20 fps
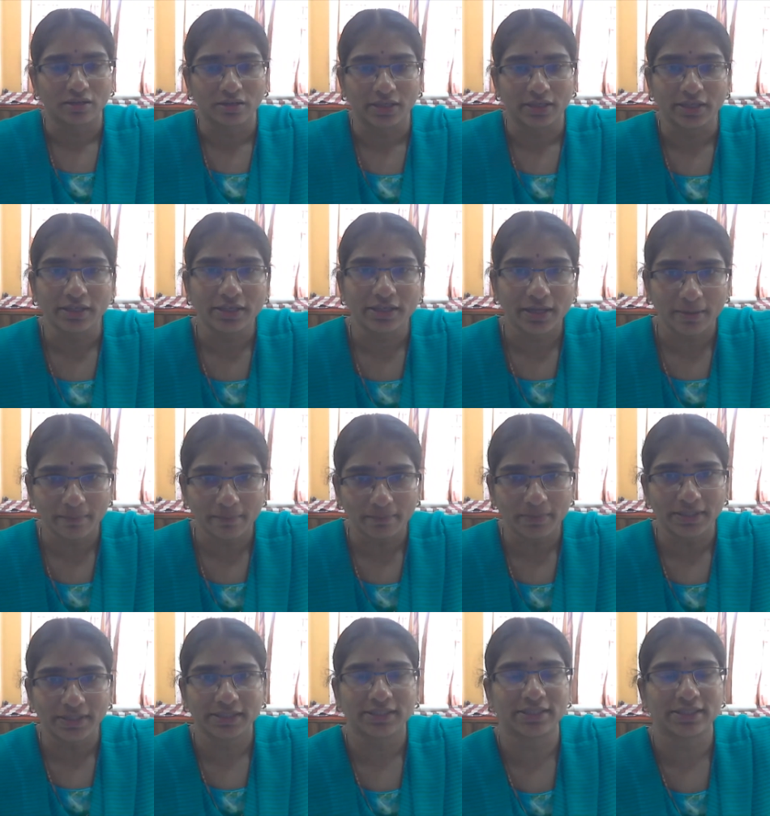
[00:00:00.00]

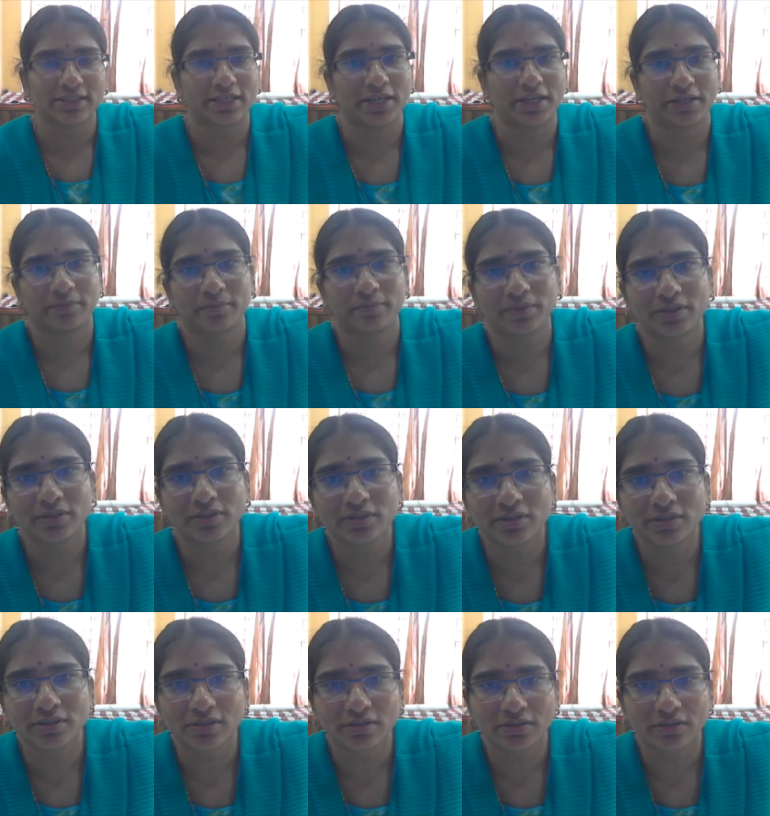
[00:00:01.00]
incomplete
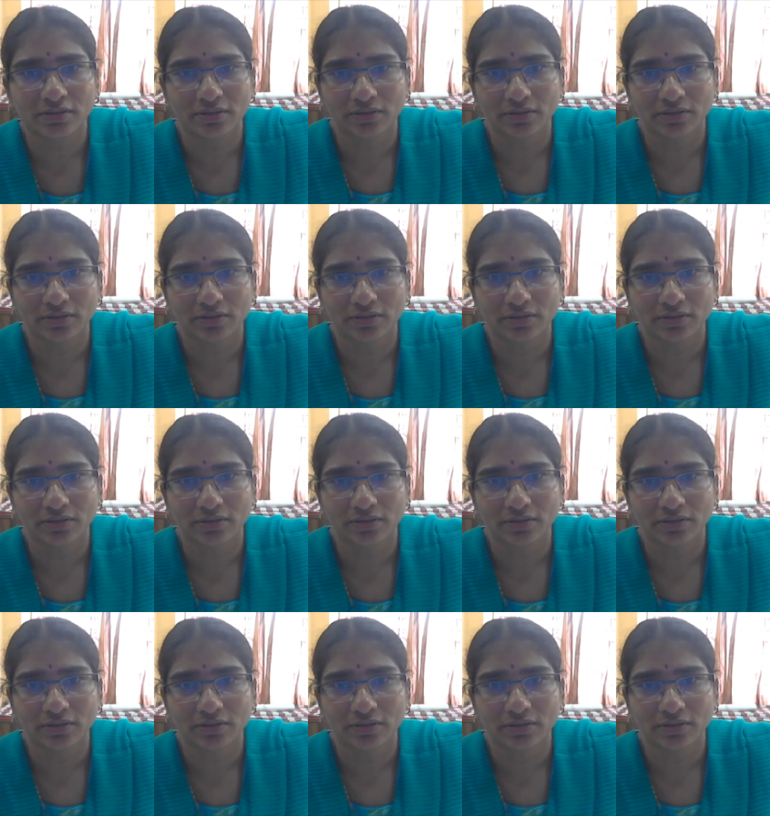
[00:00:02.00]
statements.